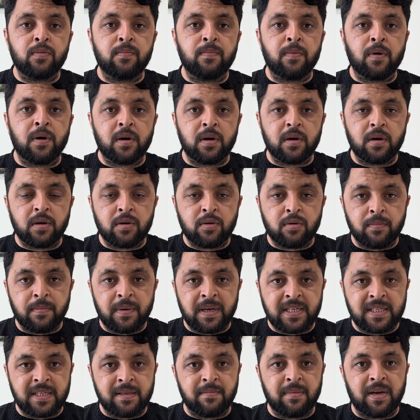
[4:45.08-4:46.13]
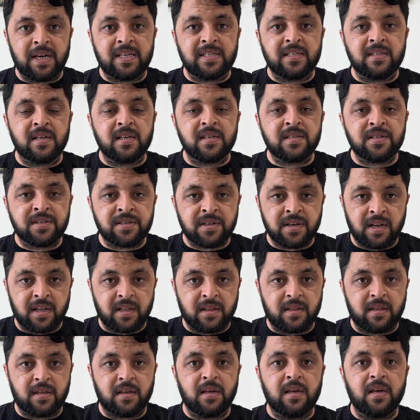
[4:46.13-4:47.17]
to maximize the
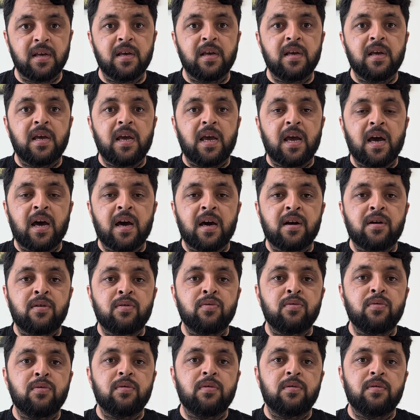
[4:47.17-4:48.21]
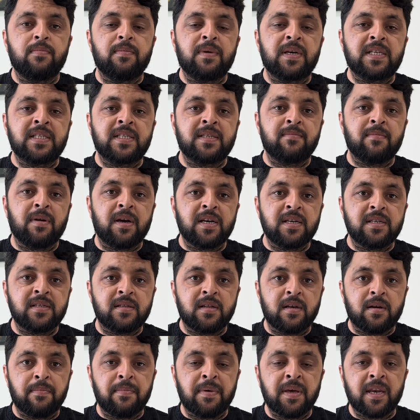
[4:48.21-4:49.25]
strength or to maximize
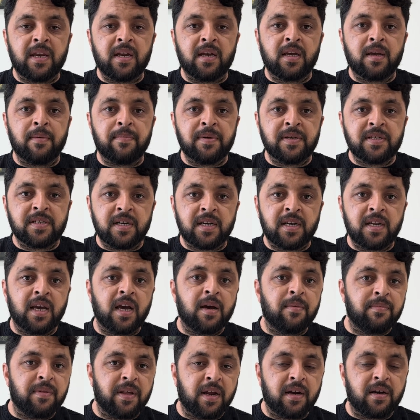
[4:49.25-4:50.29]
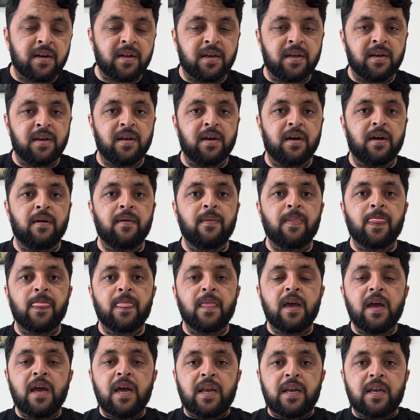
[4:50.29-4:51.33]
the bearing capacity of that area.
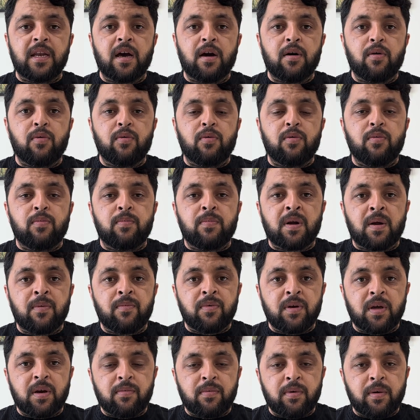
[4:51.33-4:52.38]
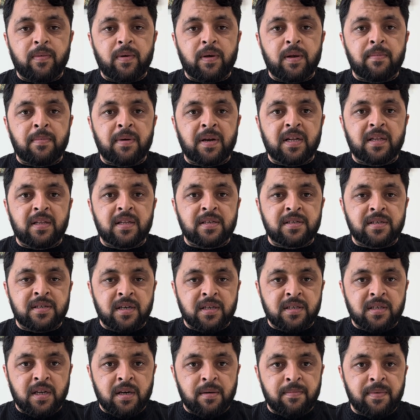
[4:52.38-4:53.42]
Now, from where we will bring the
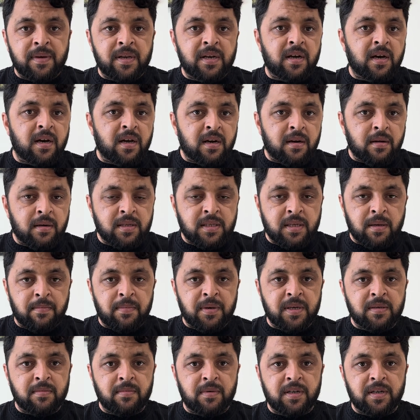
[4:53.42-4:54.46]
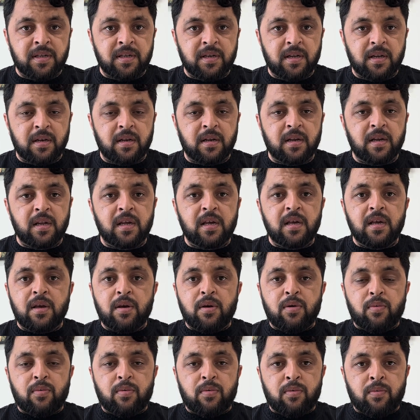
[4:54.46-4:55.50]
structural fill or subbase material,
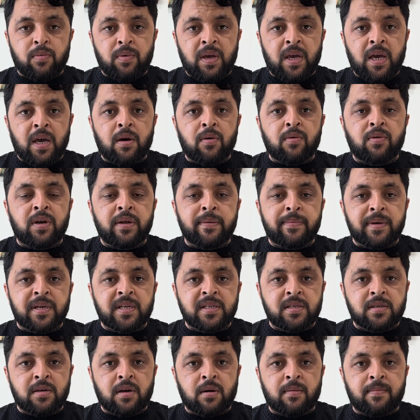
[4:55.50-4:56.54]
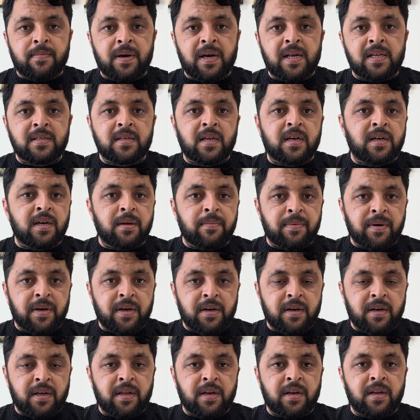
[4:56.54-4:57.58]
we have different stockpiles and
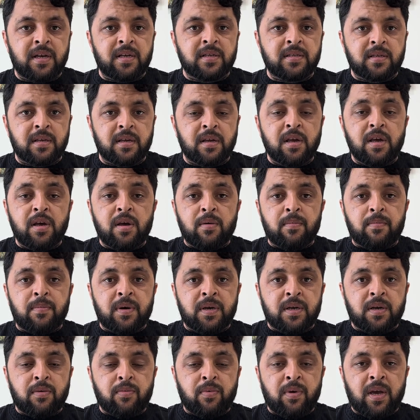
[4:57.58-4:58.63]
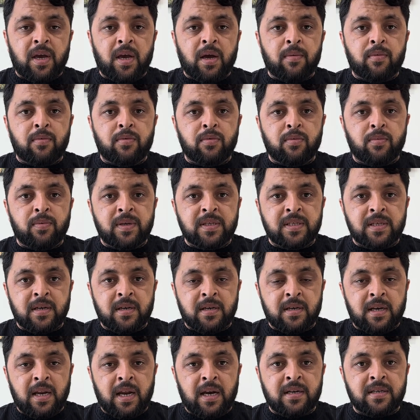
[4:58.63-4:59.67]
different areas. we have to
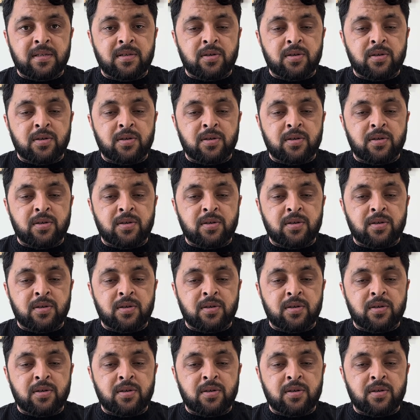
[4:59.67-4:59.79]
visit that